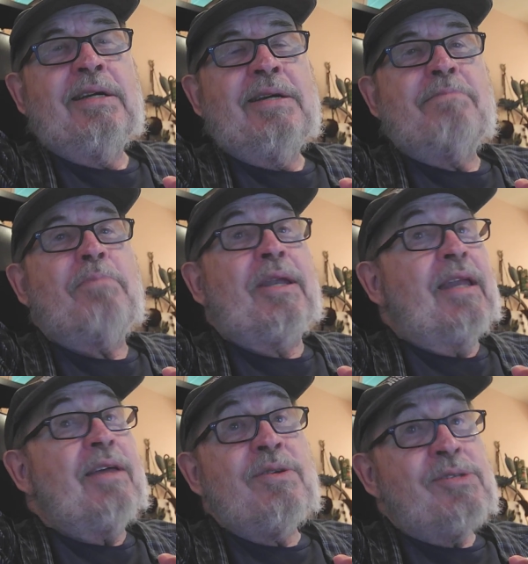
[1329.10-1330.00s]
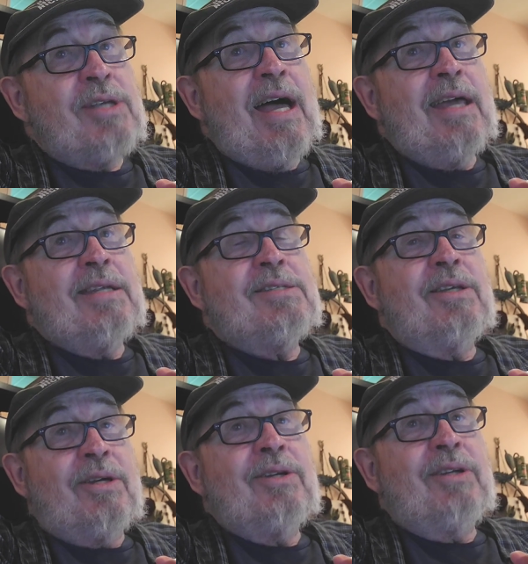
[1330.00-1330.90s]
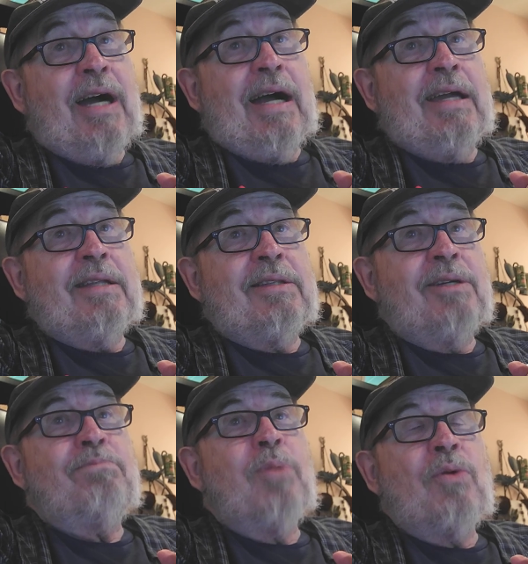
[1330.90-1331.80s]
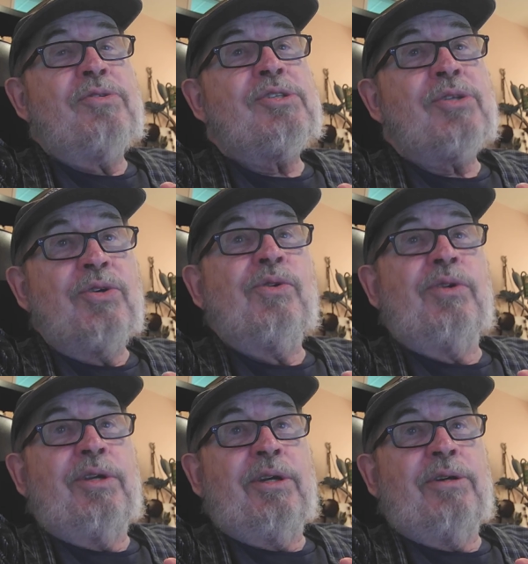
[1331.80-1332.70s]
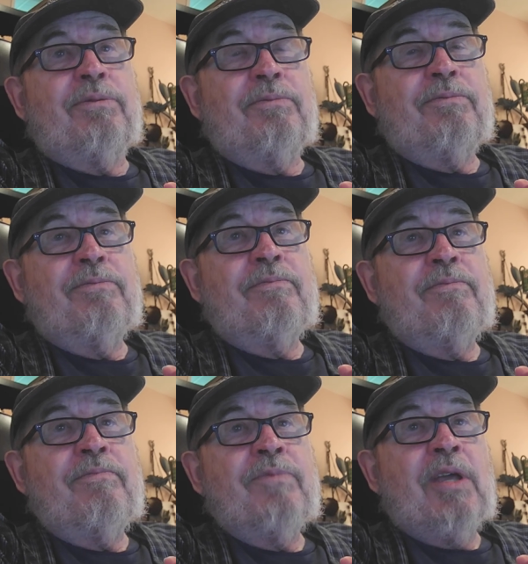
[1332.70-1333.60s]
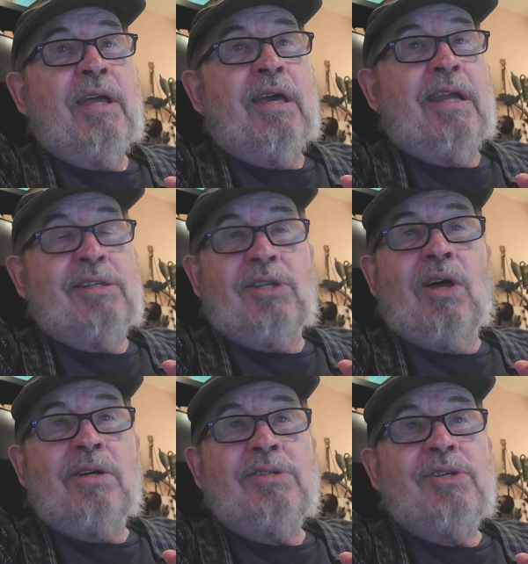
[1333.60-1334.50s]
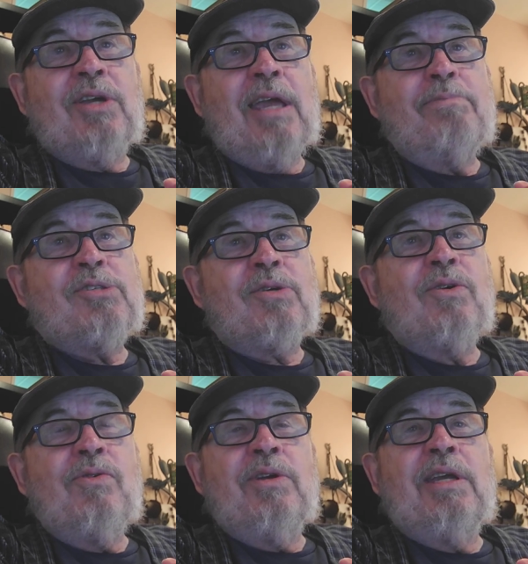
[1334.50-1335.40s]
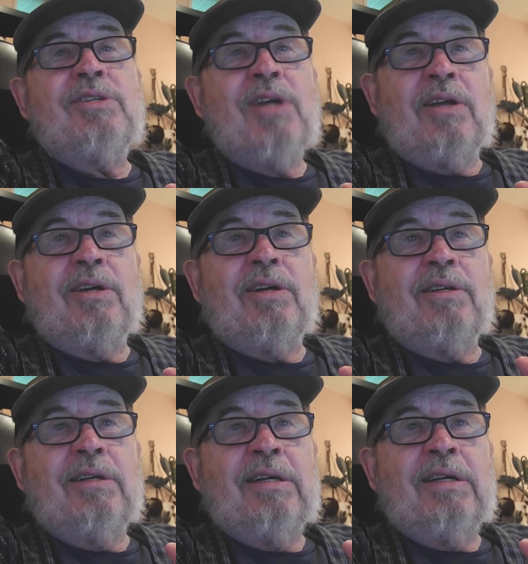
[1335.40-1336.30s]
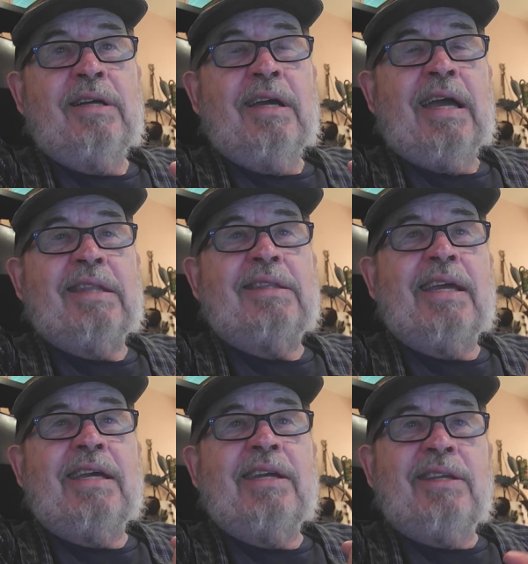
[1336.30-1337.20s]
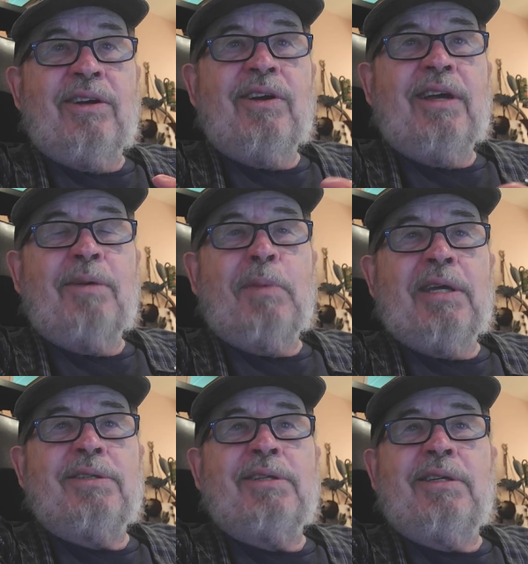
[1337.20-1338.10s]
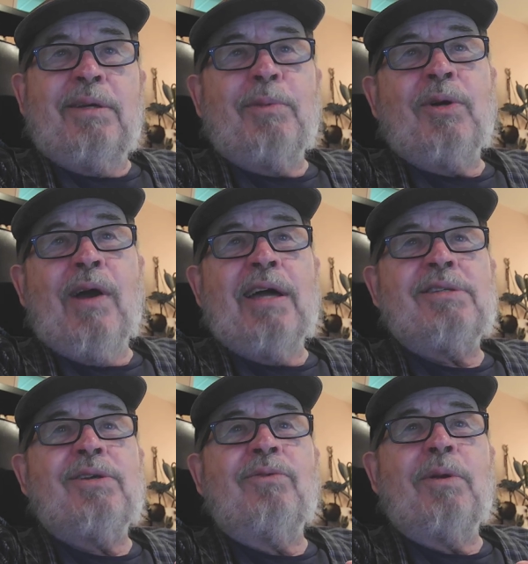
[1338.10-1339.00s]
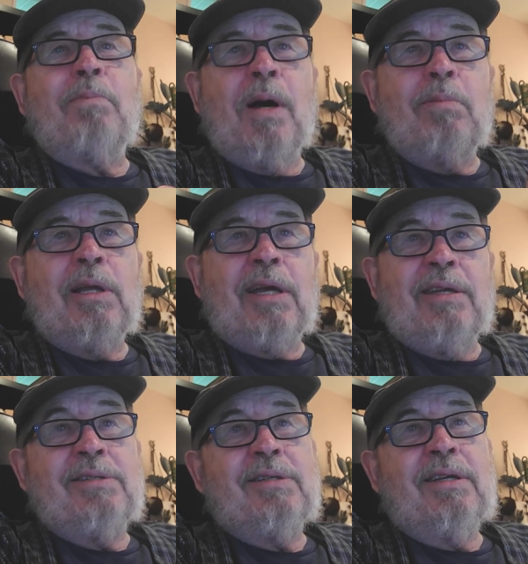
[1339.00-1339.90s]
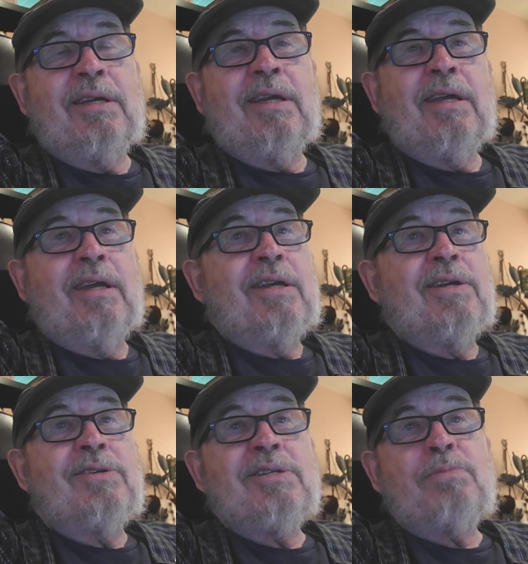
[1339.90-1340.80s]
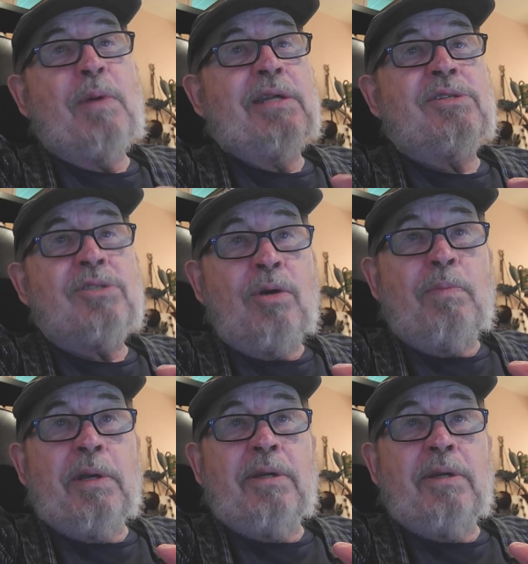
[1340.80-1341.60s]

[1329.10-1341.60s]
But neither side is the good guy. They're both screwing you. And as long as you keep screwing each other and thinking your enemy is the Democrats or Republicans, you're just being stupid.